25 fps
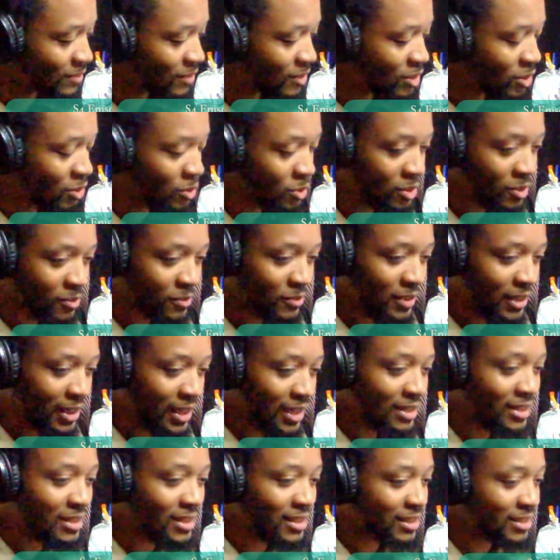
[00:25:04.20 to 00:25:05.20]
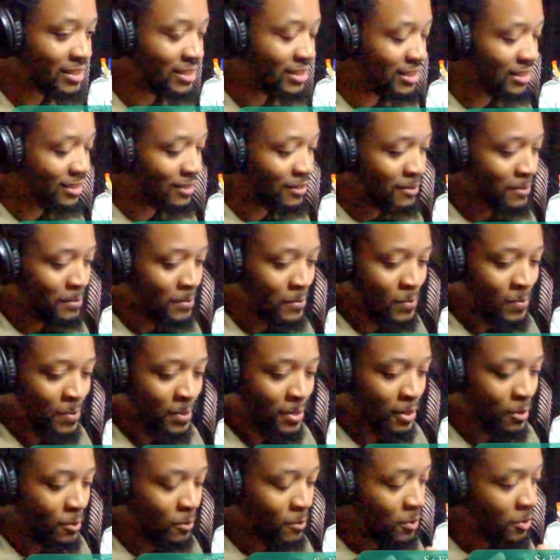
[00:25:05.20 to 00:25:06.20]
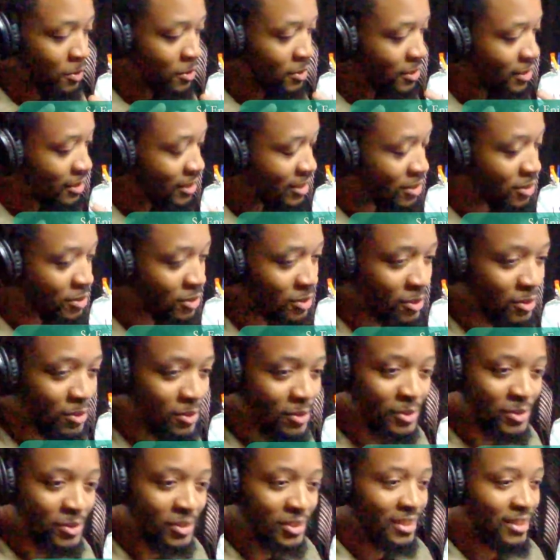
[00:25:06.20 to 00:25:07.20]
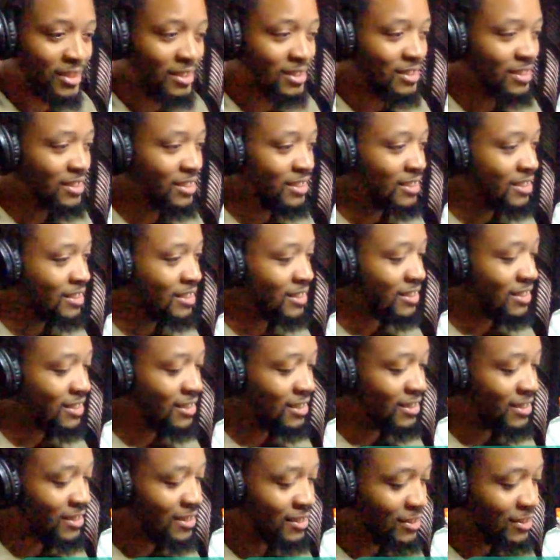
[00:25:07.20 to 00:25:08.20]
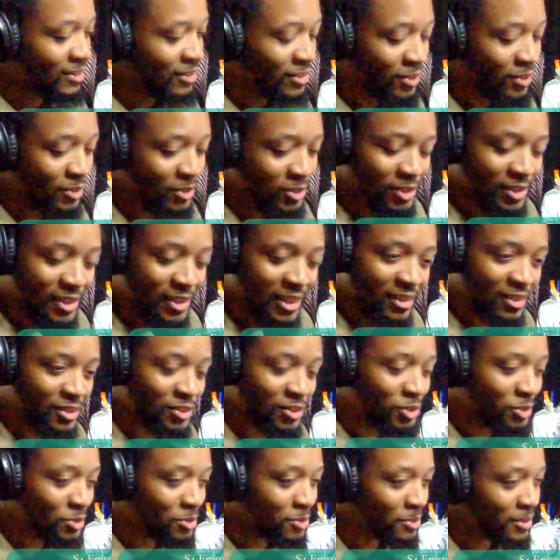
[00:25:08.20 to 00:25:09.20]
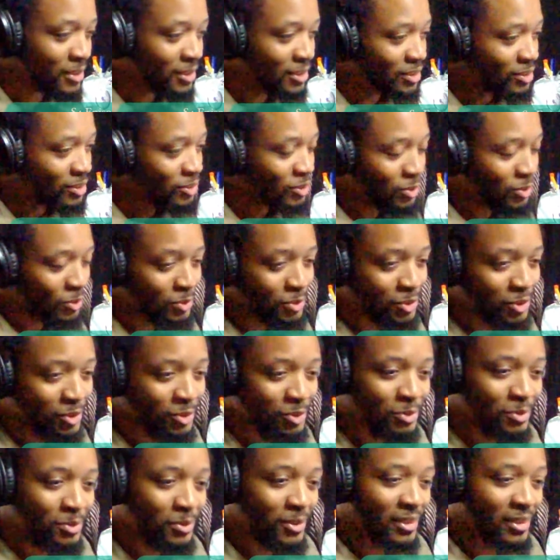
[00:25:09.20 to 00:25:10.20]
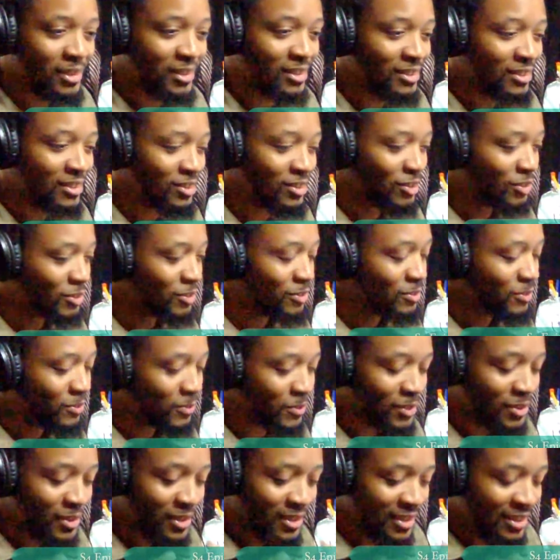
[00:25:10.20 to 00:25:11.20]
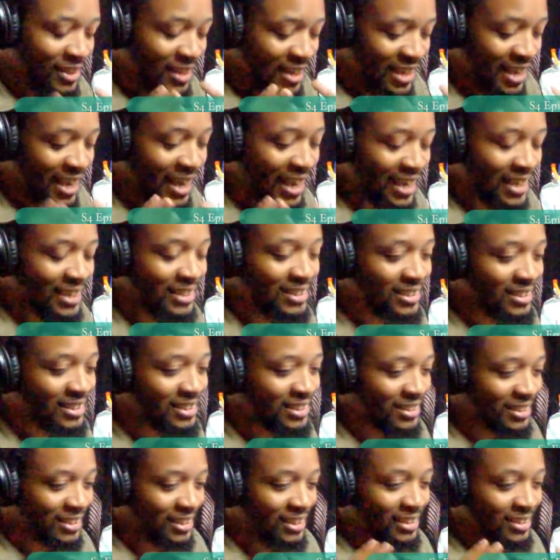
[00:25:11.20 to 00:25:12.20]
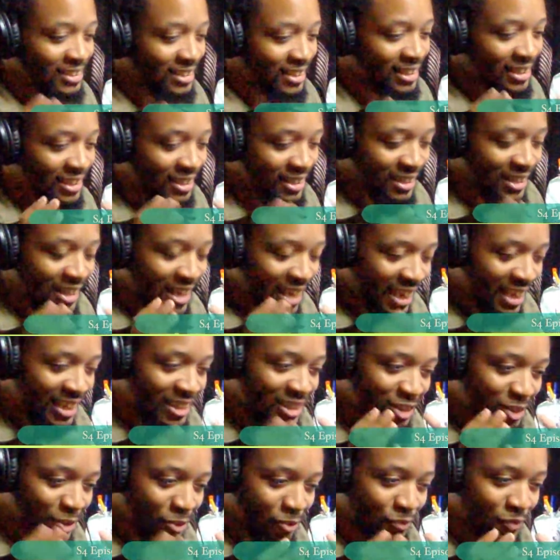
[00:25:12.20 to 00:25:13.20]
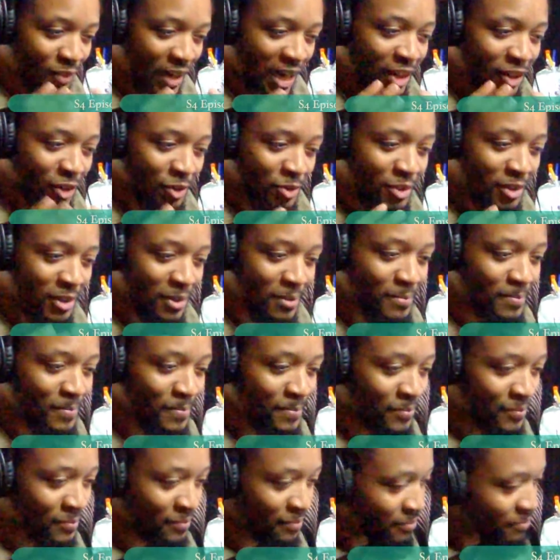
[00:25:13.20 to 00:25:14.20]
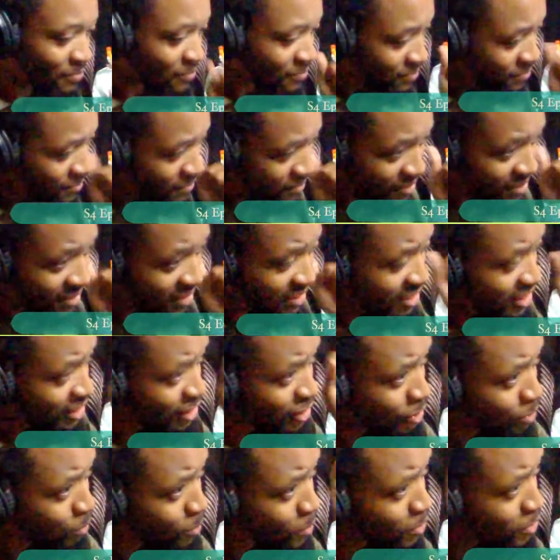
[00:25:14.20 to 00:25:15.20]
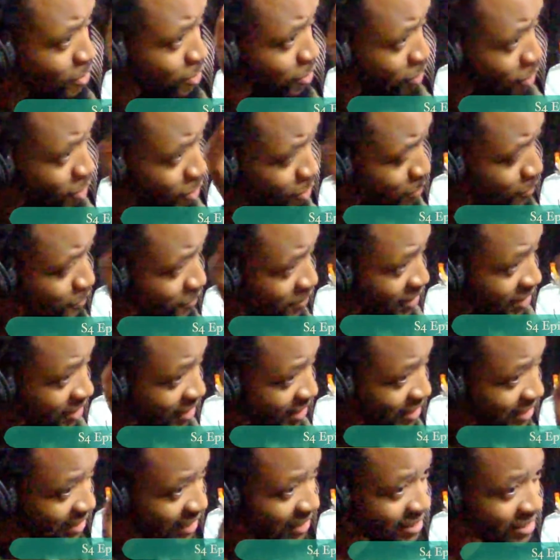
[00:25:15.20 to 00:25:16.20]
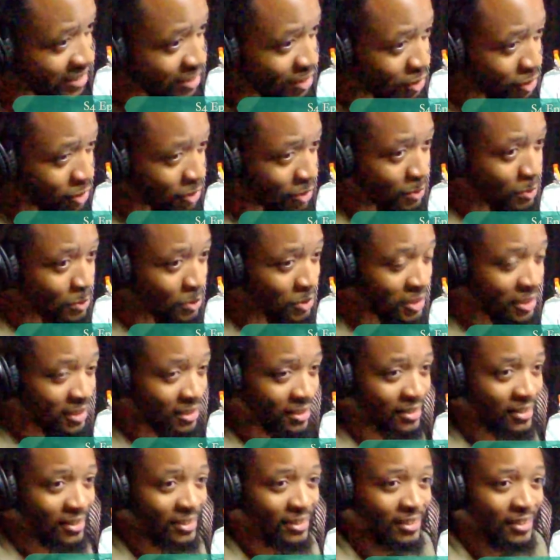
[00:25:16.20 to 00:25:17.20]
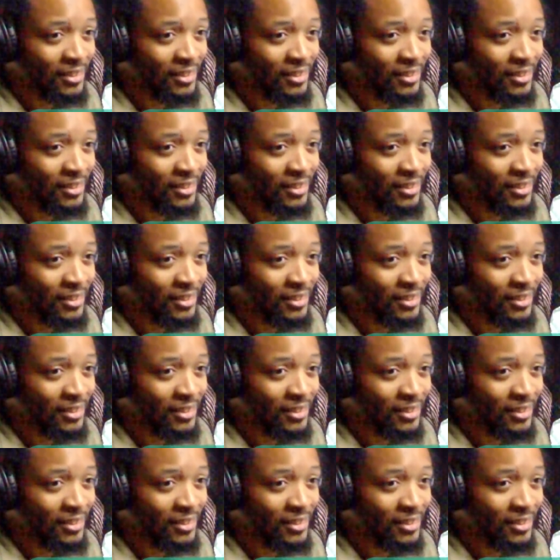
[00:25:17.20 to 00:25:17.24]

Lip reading: code of ethics and warrior ethos and sailor's creed, soldier's creed. You know, he has these things and he has to follow them. He swore an oath to the Constitution.